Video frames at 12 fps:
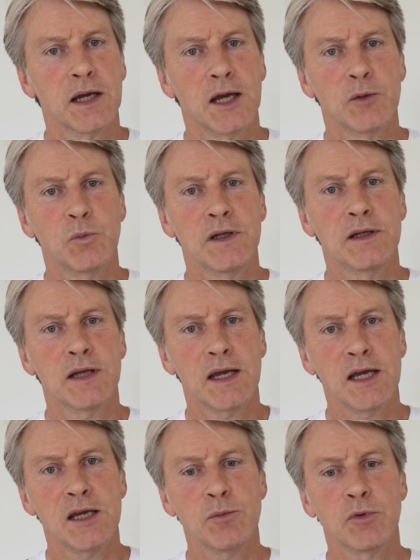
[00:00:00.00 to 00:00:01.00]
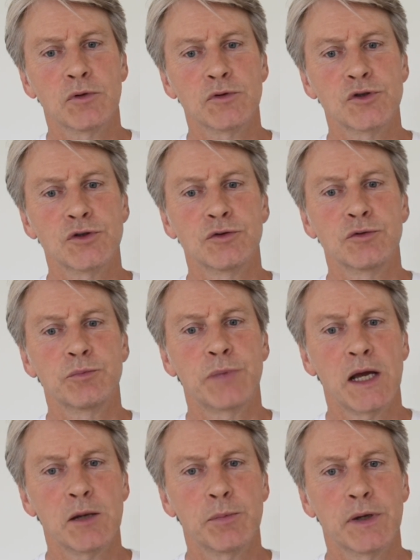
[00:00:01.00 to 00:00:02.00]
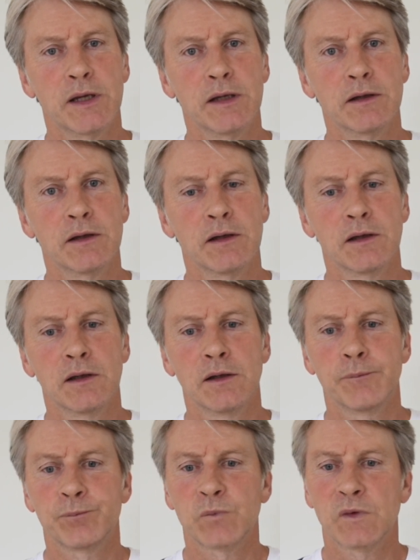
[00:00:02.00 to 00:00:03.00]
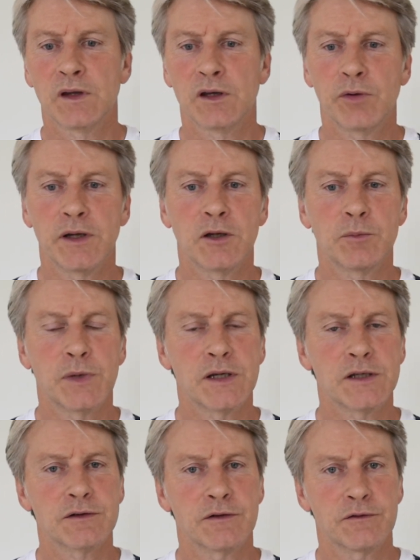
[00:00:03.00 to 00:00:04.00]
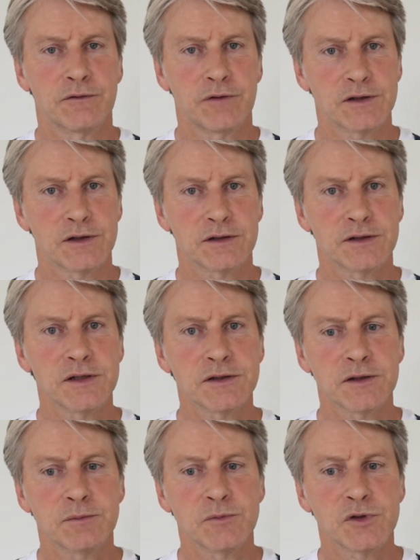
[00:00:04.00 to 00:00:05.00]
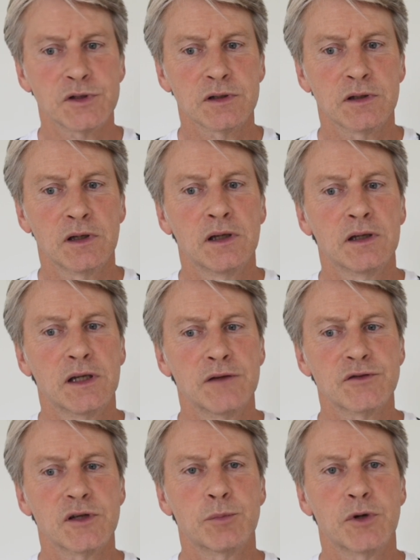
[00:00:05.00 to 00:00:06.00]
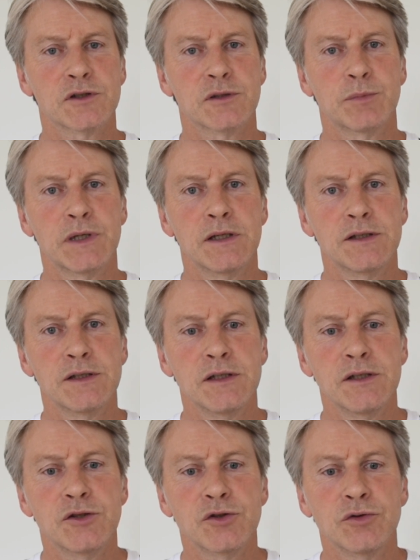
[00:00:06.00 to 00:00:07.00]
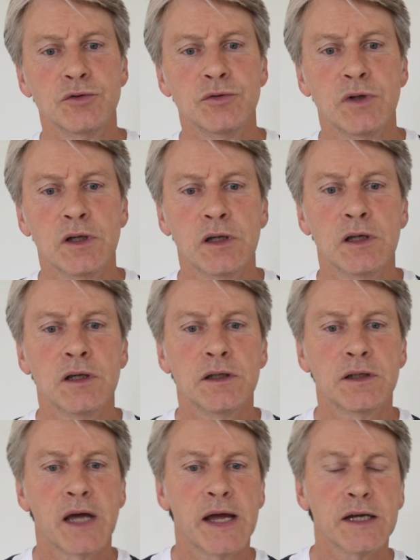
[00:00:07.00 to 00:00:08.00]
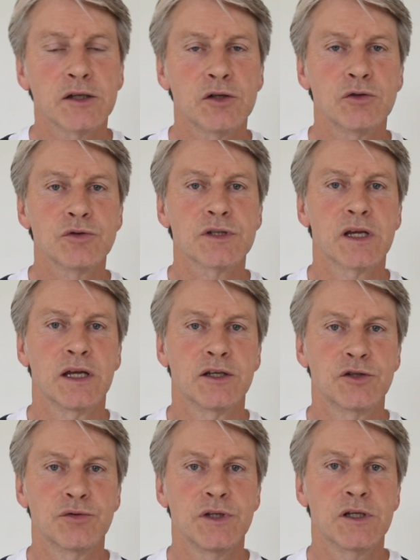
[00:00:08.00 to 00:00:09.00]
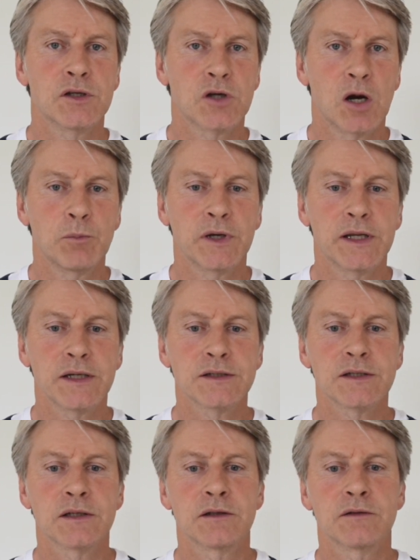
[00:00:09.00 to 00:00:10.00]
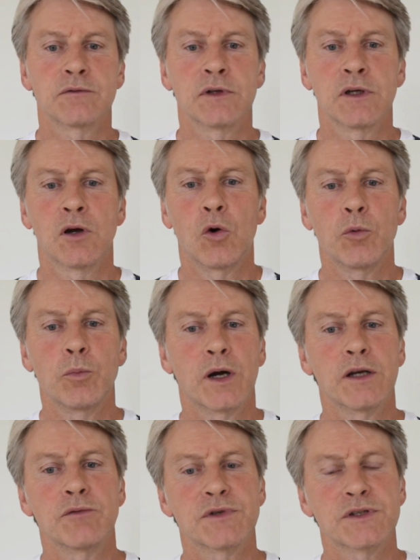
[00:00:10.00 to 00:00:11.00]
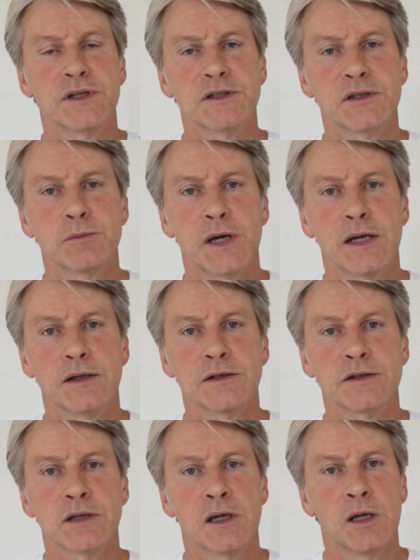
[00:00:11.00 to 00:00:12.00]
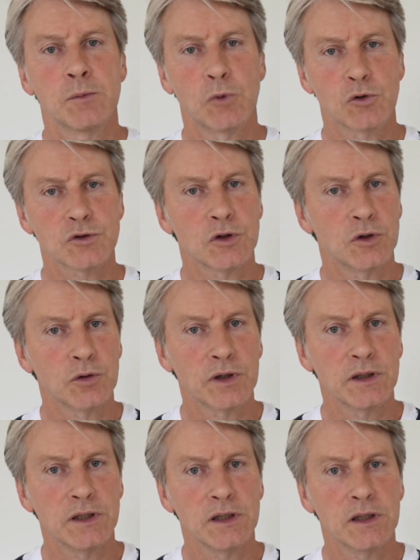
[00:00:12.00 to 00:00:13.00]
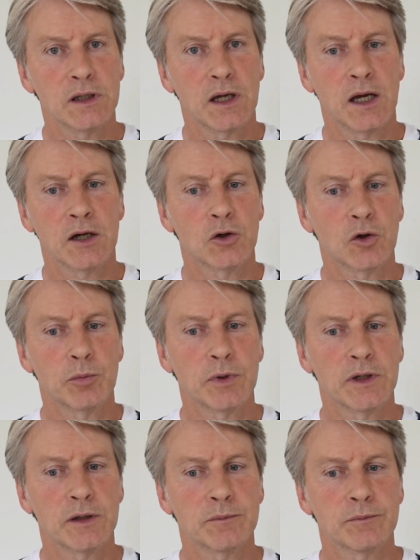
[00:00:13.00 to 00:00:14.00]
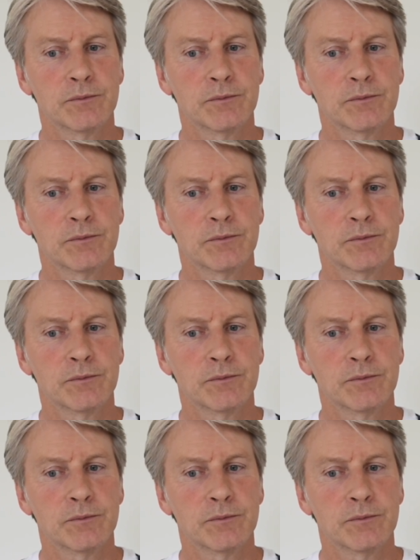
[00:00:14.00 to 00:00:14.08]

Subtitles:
and being able to palpate the cranial base fascial systems gives a possibility to diagnose and treat complex whole body restriction patterns both locally and globally.